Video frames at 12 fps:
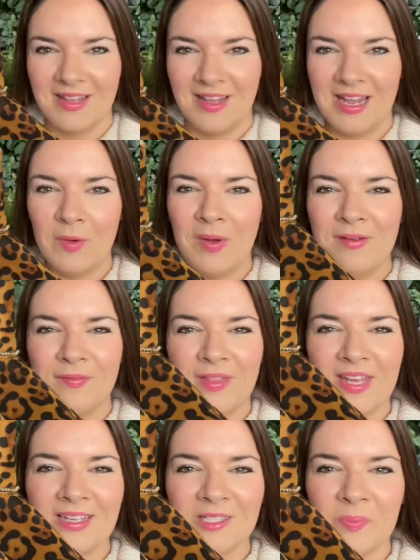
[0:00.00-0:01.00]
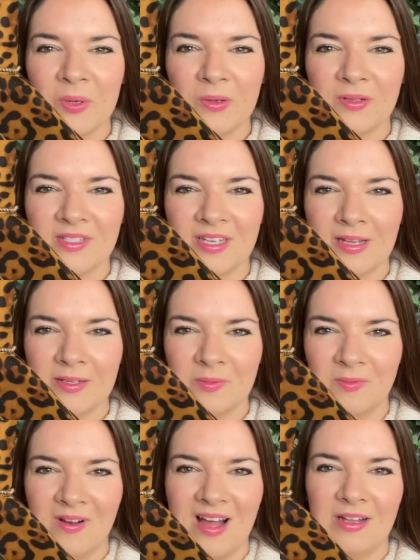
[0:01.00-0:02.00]
And I went for these boots as
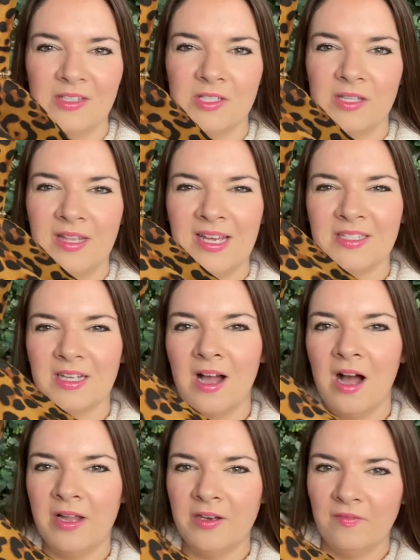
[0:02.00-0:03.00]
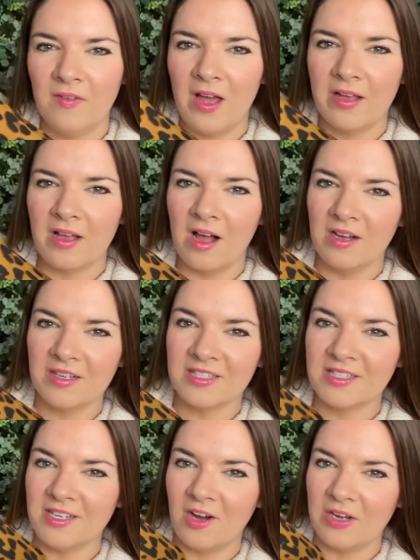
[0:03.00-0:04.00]
well. So these are kind of like Ugg
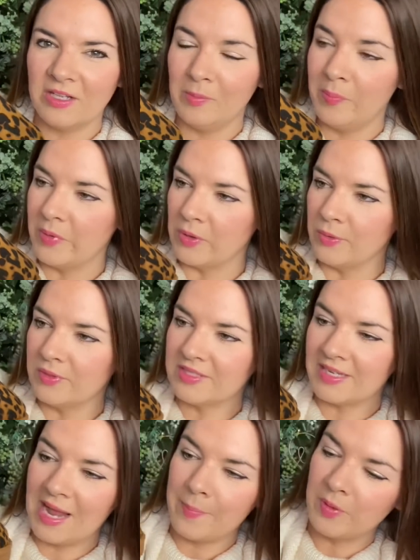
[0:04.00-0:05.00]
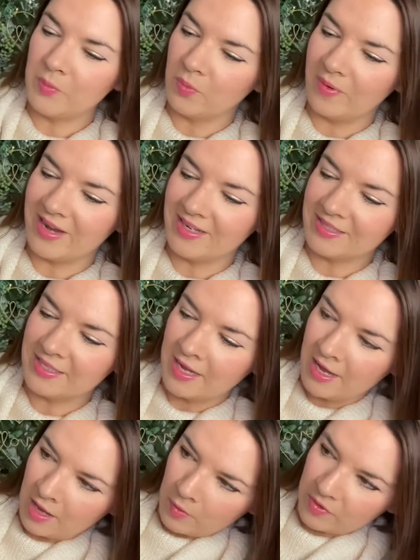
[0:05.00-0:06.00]
style boots, leopard print
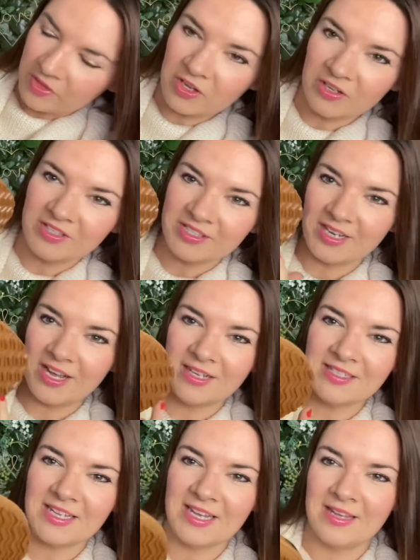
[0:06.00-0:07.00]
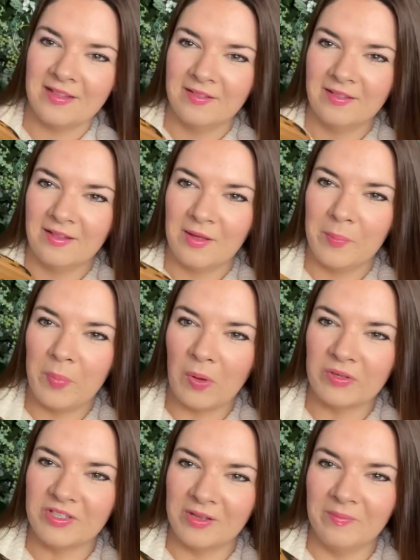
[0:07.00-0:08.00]
with a good sturdy
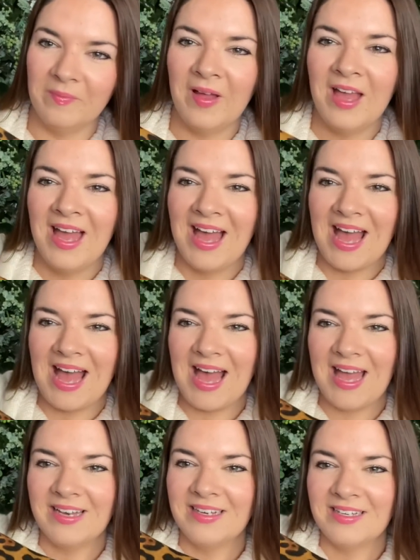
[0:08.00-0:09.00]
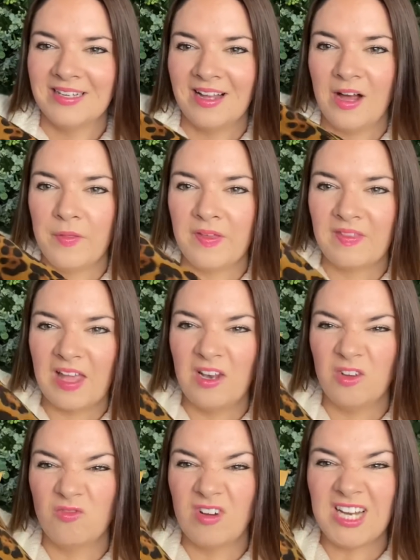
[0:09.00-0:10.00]
bottom and I think they look
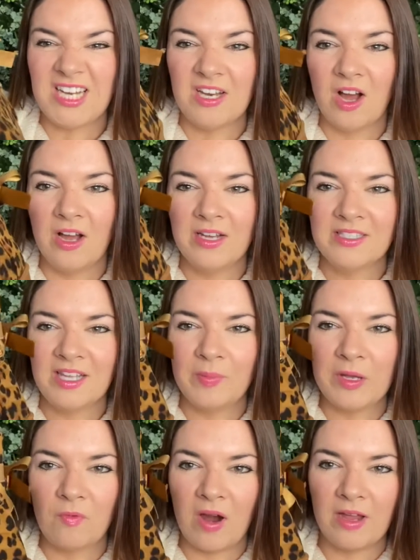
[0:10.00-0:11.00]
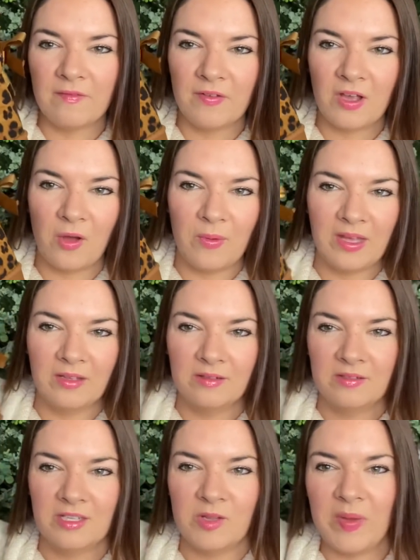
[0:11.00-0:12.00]
really nice. They'll be great for going
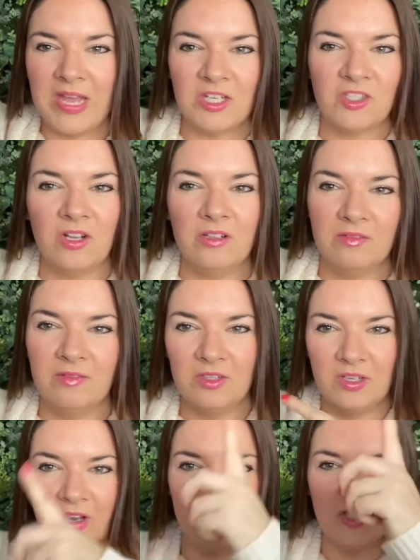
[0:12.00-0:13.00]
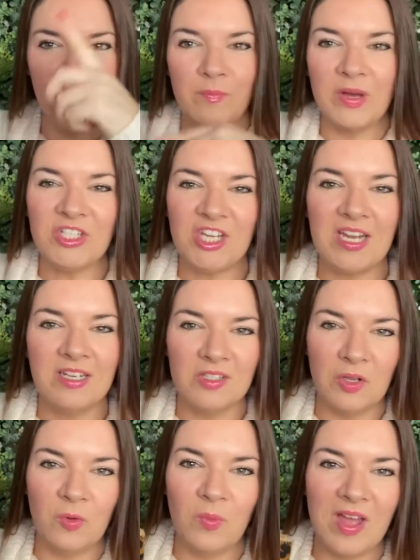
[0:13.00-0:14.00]
to the beach. I'll you know shove my jeans on
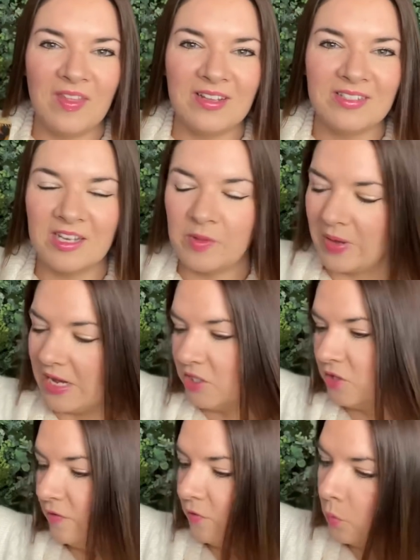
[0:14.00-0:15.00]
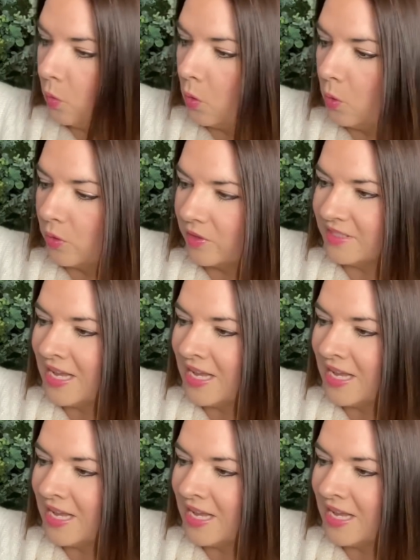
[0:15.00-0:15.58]
and wear these to the beach and for walks.